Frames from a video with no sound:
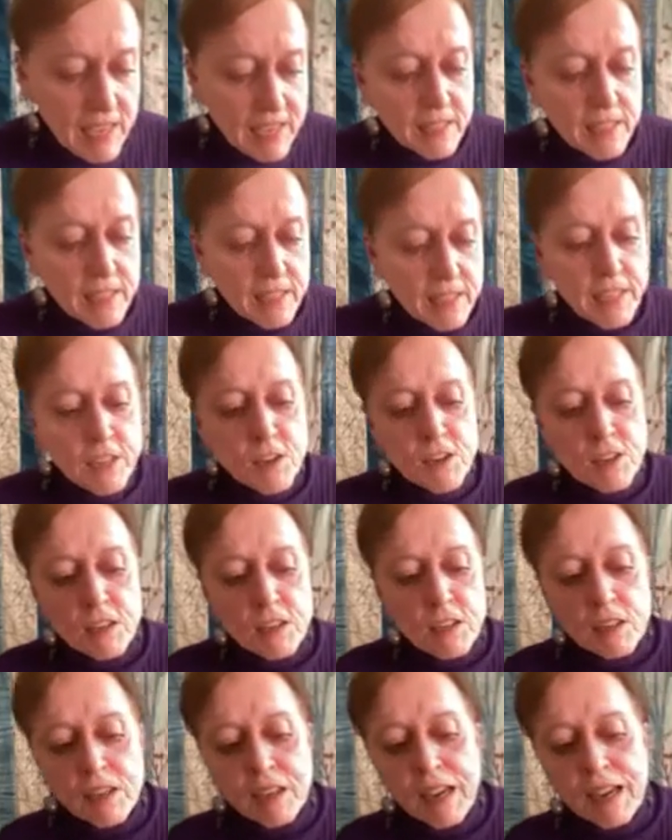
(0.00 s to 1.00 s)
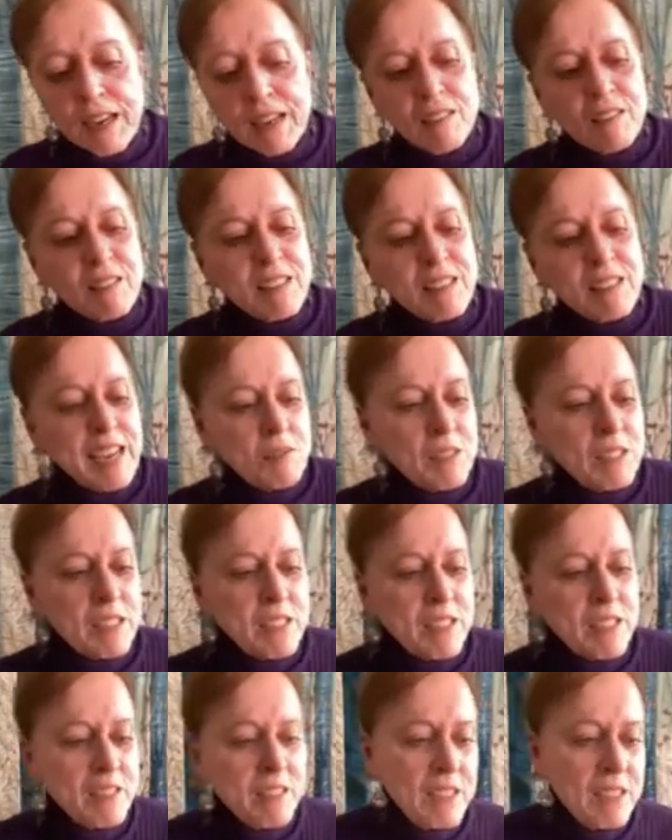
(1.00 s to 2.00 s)
Like here, that
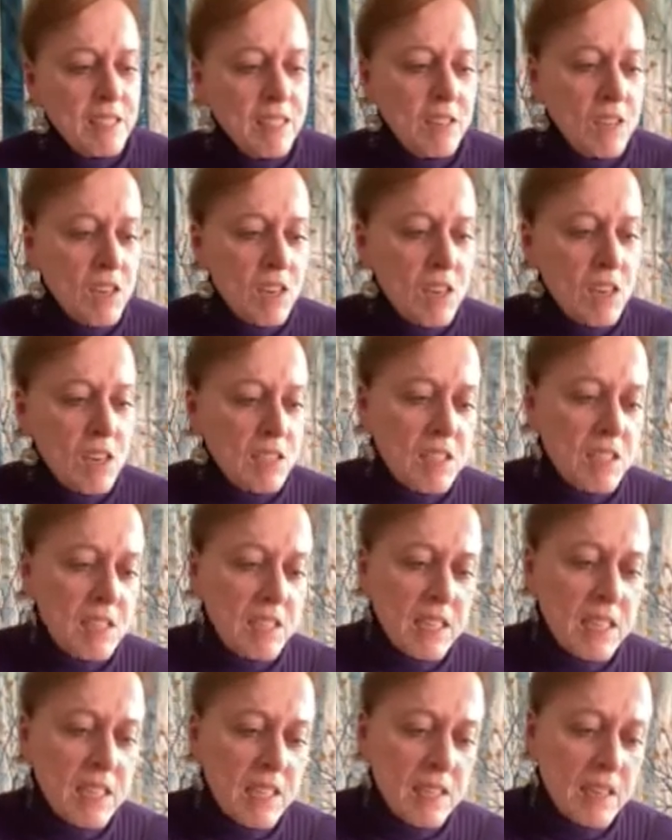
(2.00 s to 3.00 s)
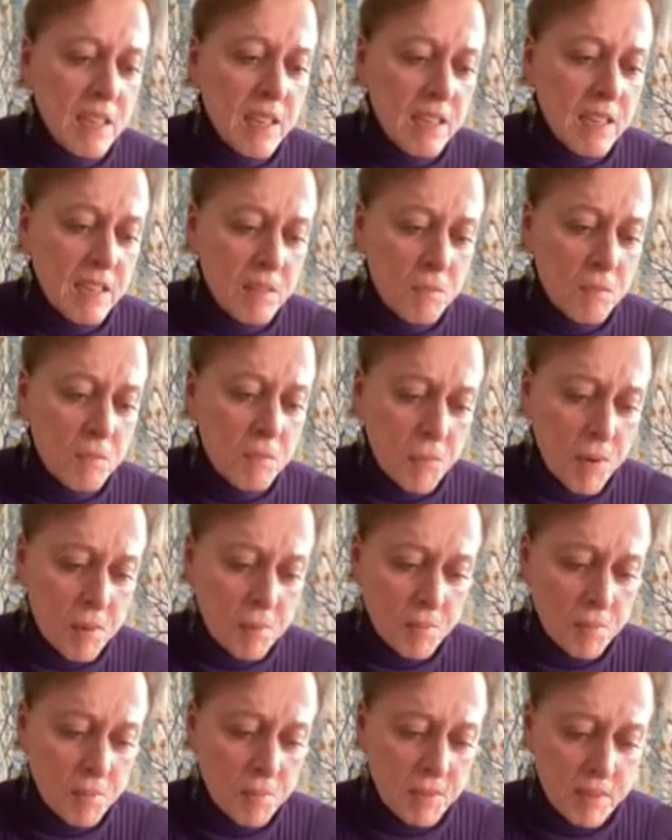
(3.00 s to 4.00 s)
one's a little hard to see in
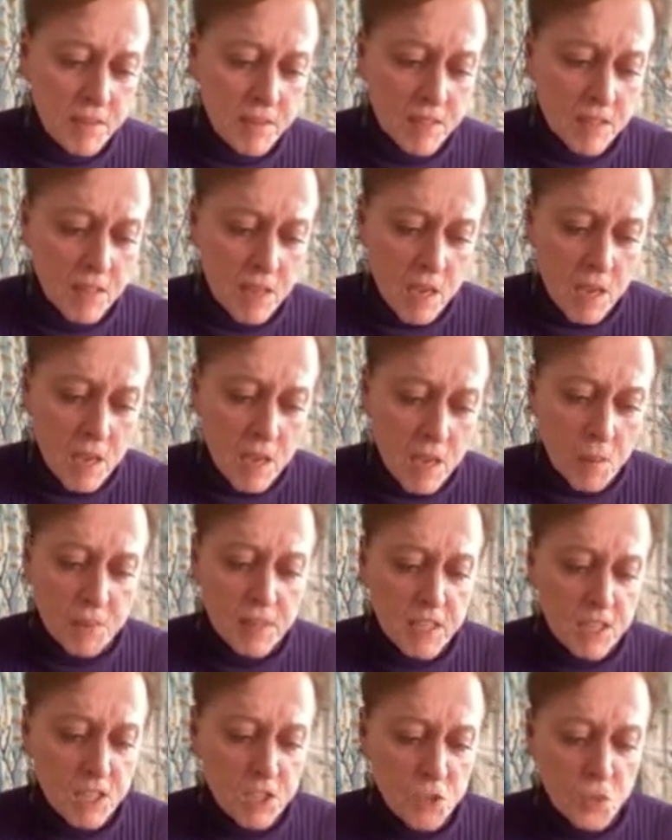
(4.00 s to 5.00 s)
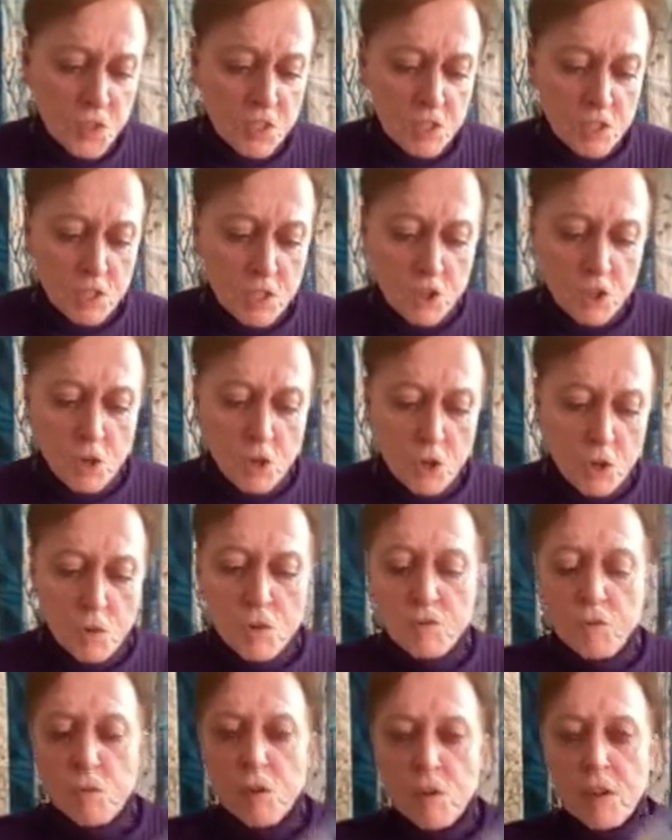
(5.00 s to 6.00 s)
probably this, but this was the
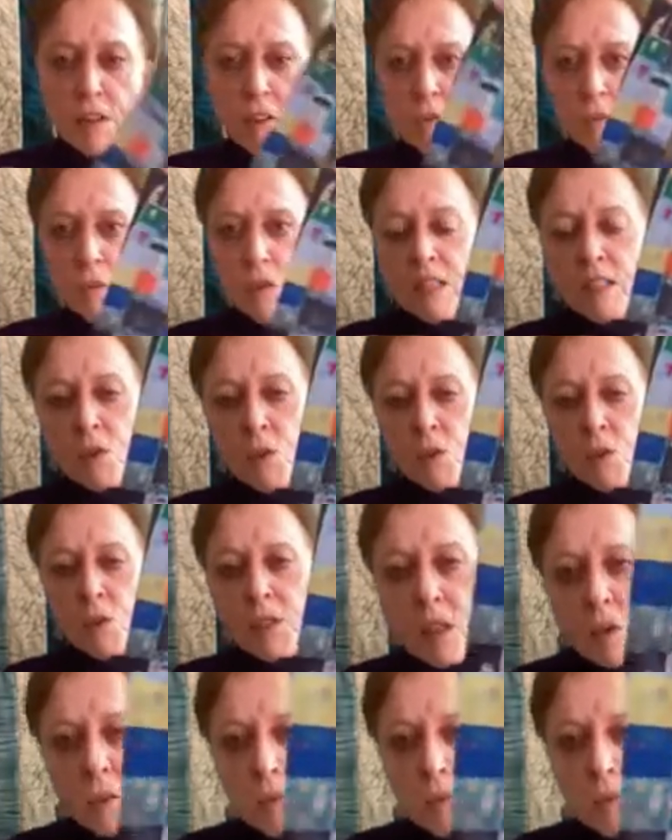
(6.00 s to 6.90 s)
toe of one of the onesies.